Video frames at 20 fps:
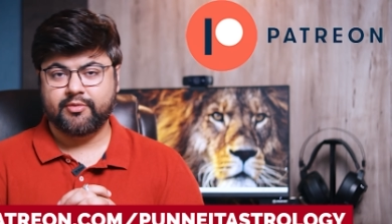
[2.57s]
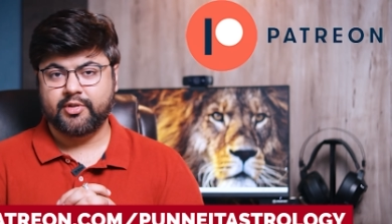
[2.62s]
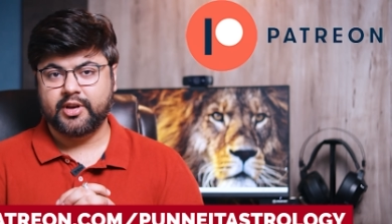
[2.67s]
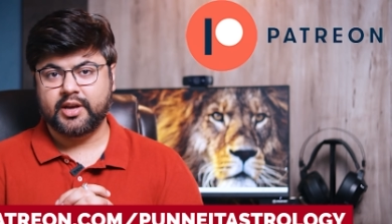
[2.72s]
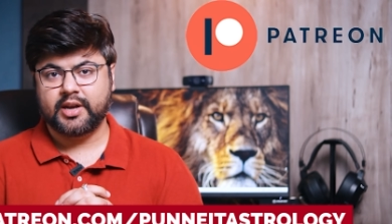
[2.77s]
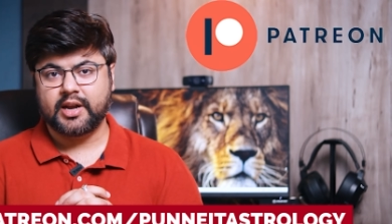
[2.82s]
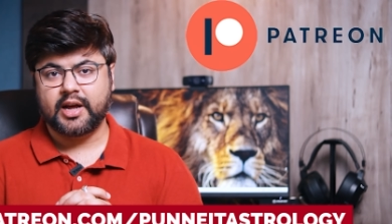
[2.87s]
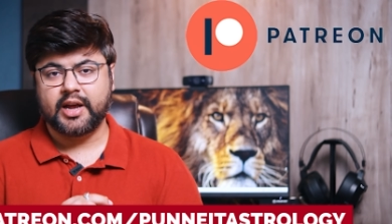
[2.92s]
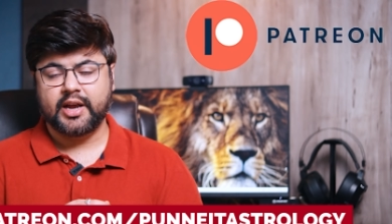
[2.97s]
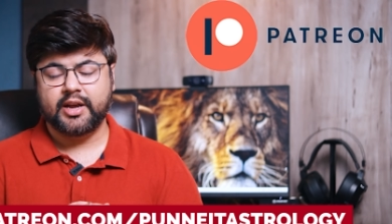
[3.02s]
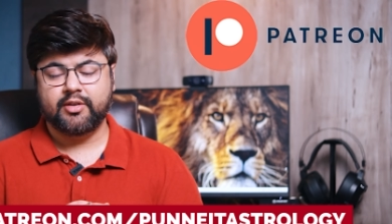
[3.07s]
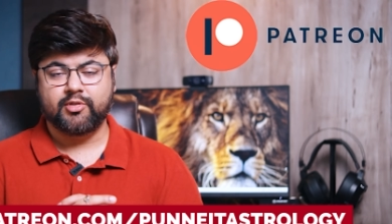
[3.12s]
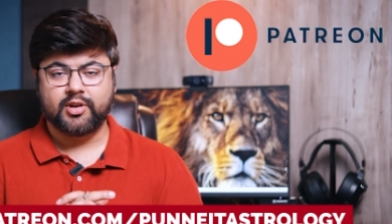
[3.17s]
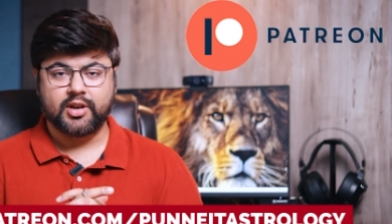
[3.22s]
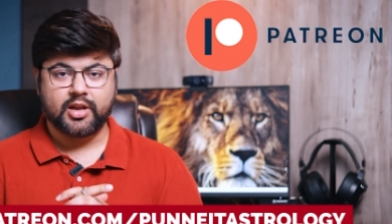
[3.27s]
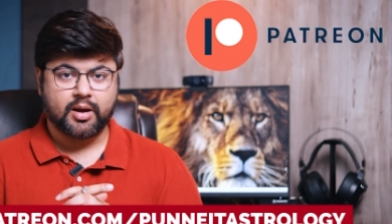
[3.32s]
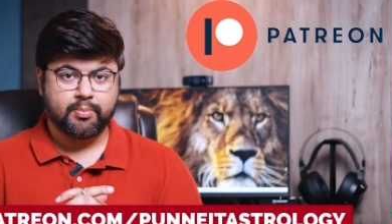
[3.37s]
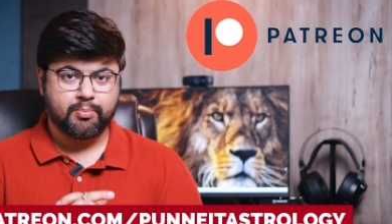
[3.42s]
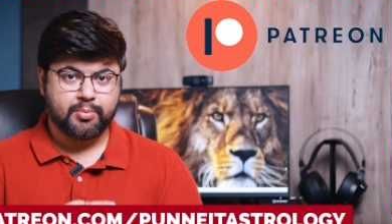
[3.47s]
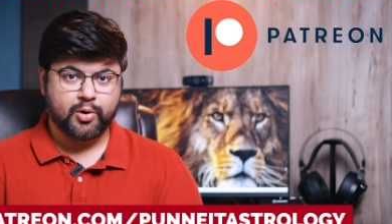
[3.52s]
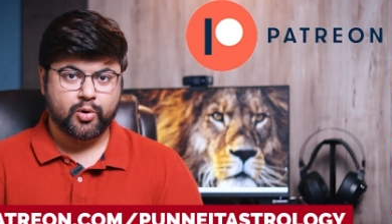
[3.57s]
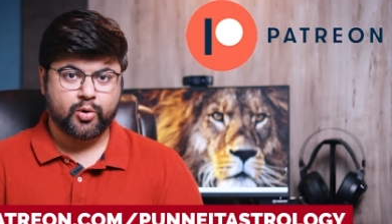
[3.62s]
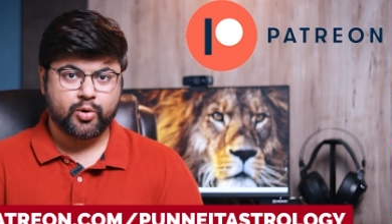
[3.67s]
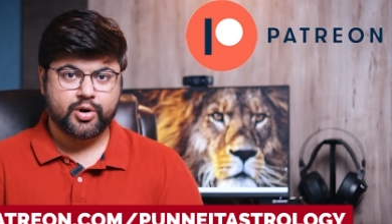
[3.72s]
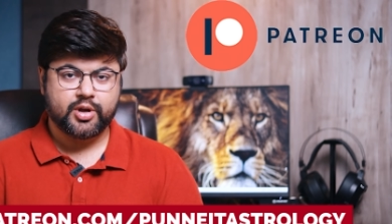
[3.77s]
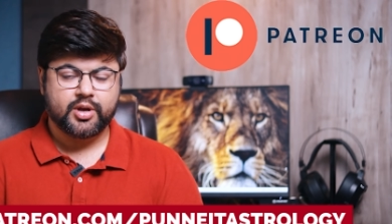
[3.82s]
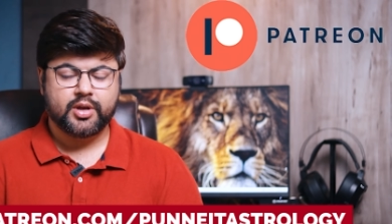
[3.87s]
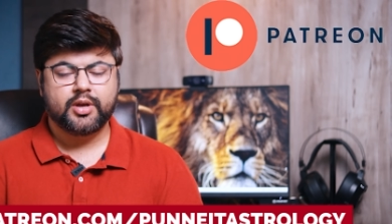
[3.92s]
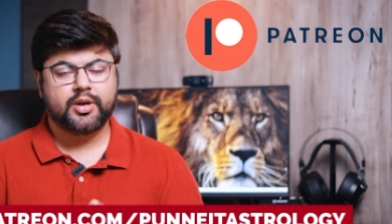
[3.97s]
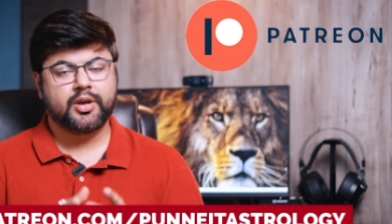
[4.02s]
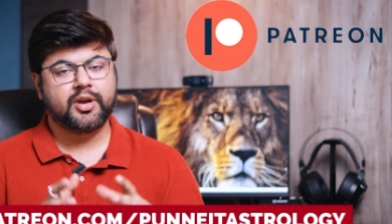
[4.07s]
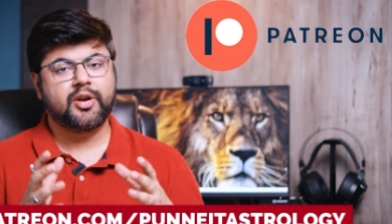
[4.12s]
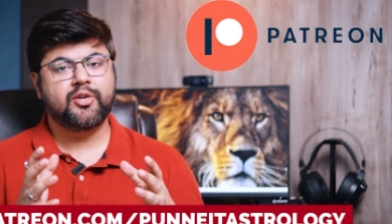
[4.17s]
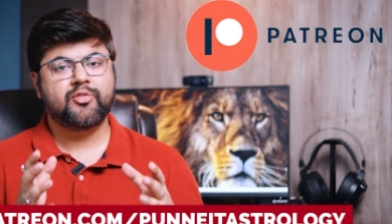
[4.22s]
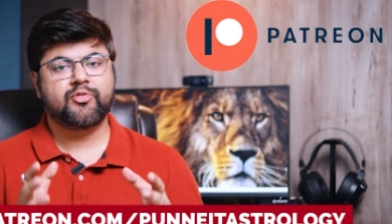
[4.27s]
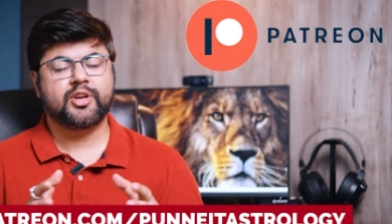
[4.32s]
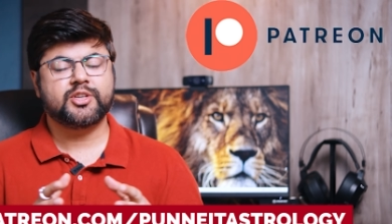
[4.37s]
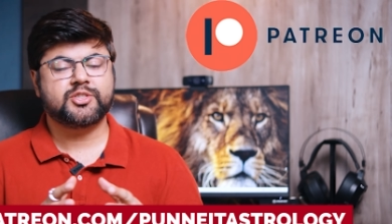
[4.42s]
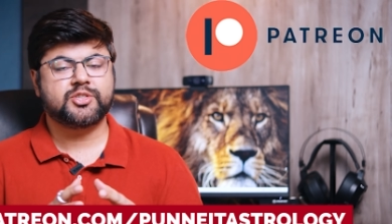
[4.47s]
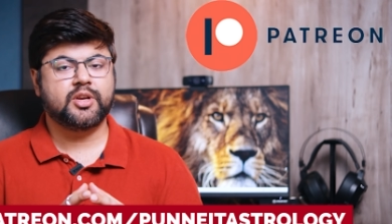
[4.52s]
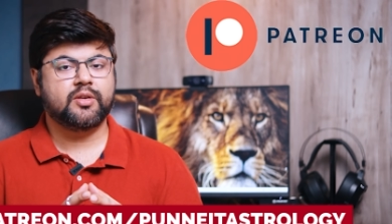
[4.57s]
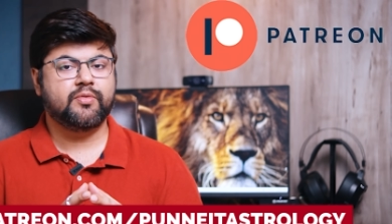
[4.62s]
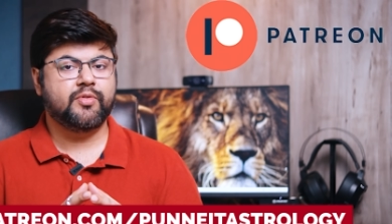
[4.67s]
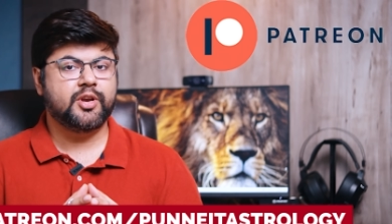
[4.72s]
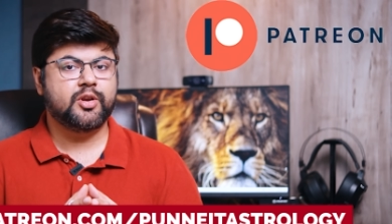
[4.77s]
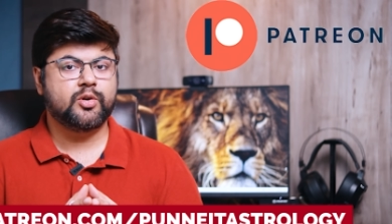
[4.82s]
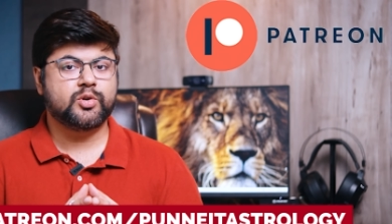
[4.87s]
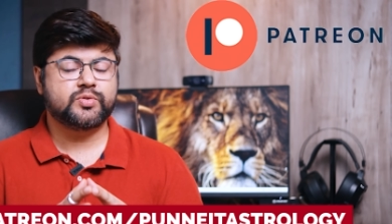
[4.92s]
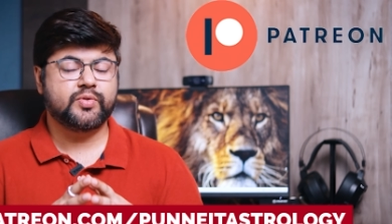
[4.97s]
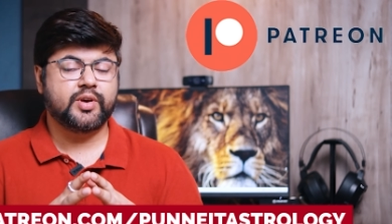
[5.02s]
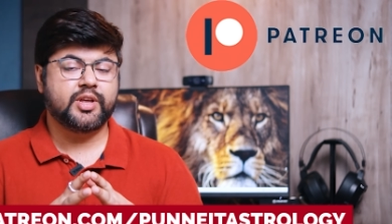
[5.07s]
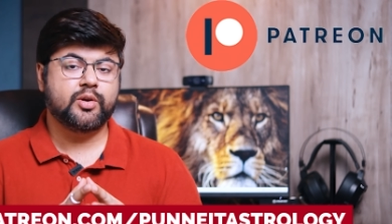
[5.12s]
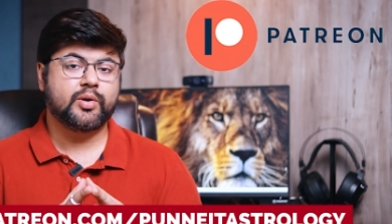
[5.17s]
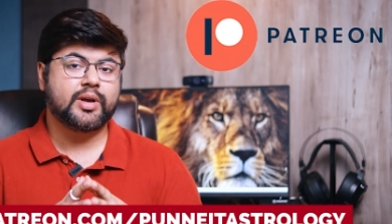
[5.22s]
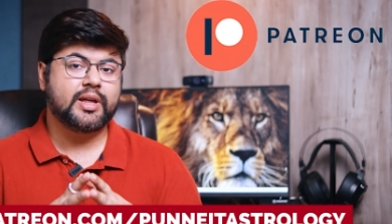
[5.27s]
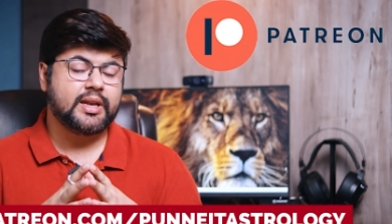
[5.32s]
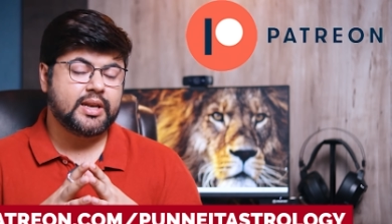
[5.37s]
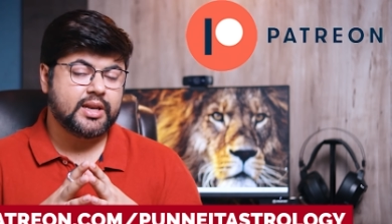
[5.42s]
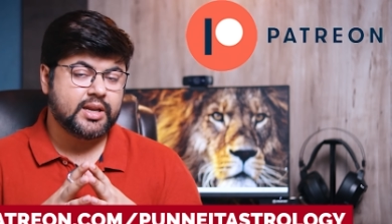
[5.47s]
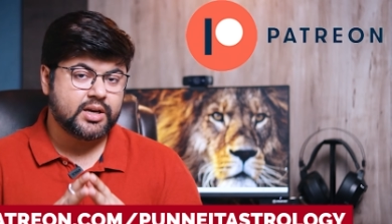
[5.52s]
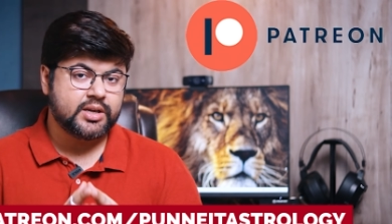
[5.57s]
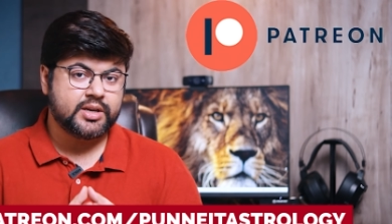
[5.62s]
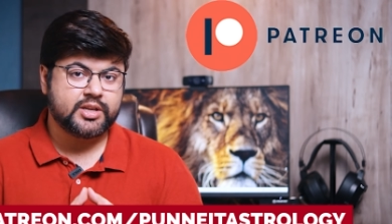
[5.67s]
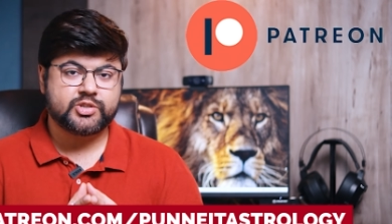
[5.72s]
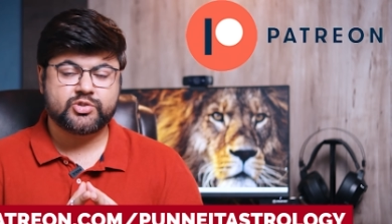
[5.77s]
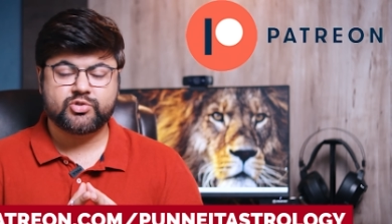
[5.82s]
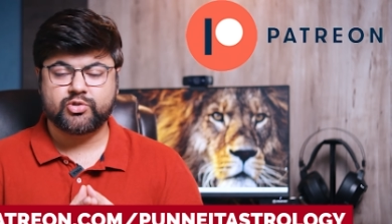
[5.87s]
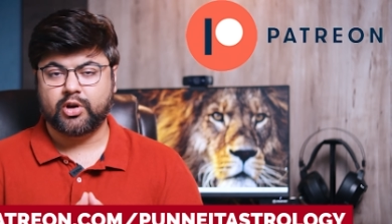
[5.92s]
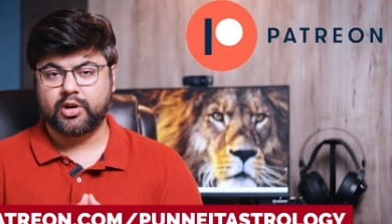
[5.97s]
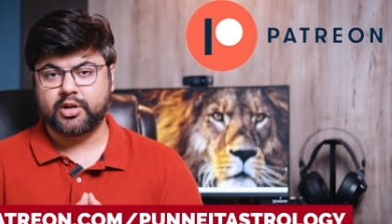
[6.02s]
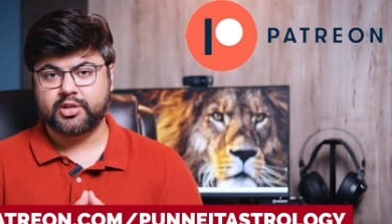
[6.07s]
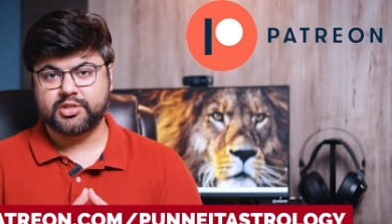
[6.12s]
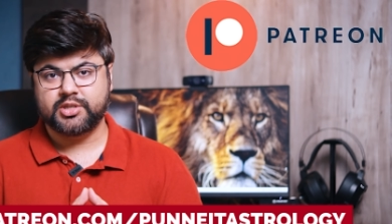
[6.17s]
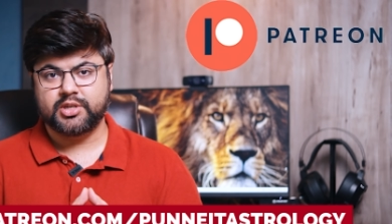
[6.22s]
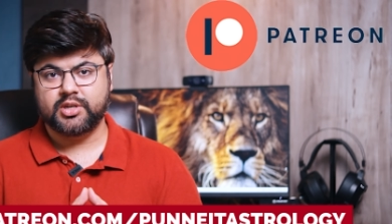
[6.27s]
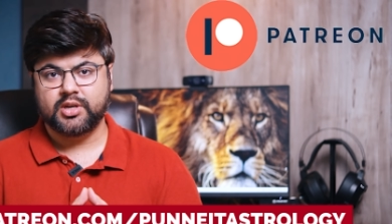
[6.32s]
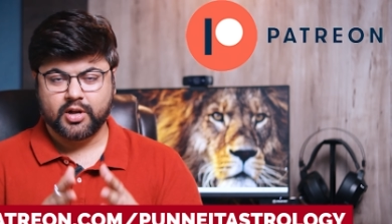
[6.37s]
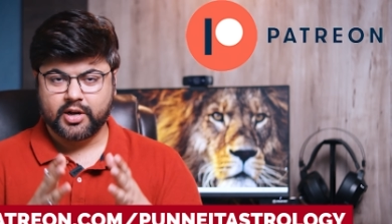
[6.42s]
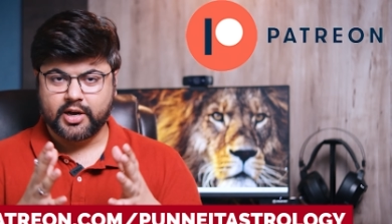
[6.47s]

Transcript: where I will upload interesting videos where you can learn astrology.